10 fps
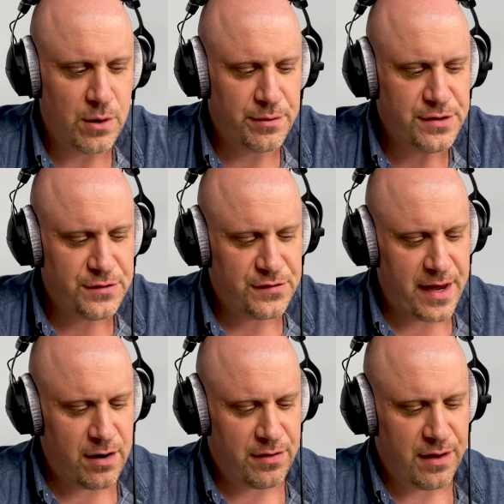What would you
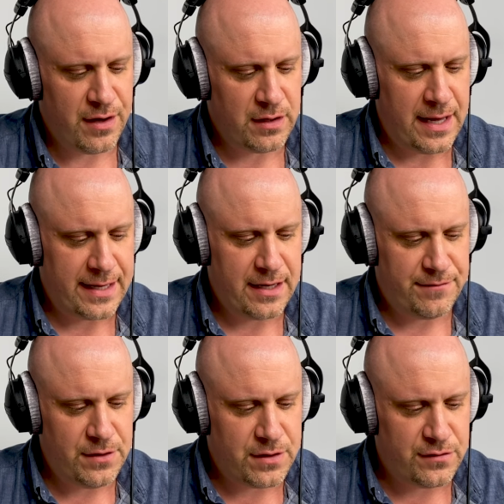say are the, like,
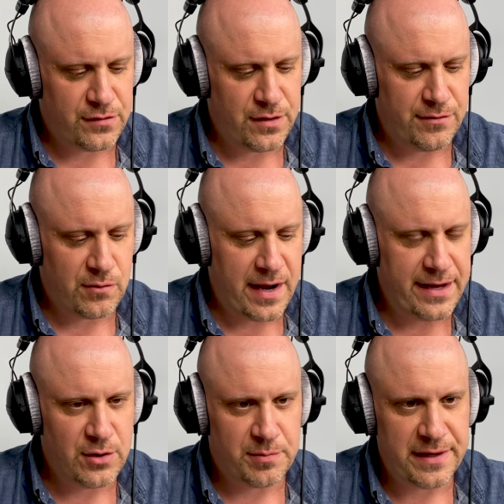if you could sort of
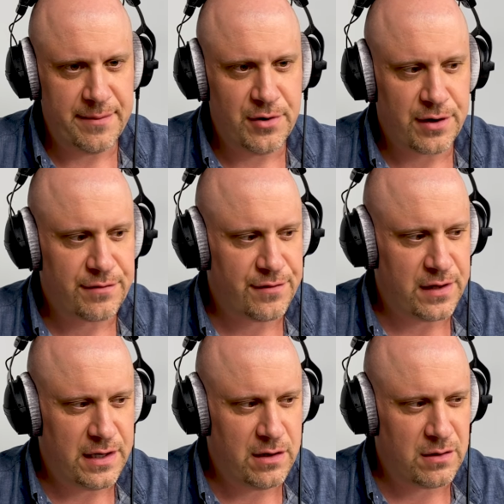write your playbook for the
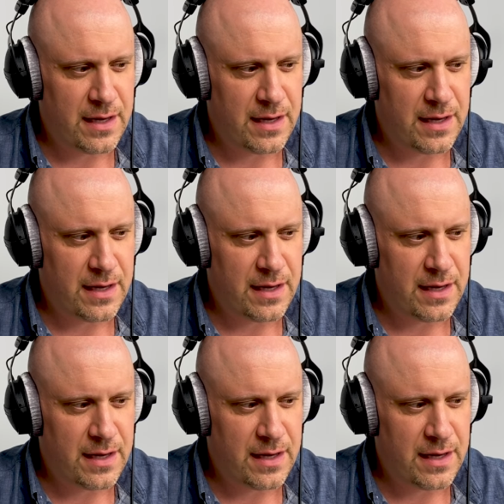year,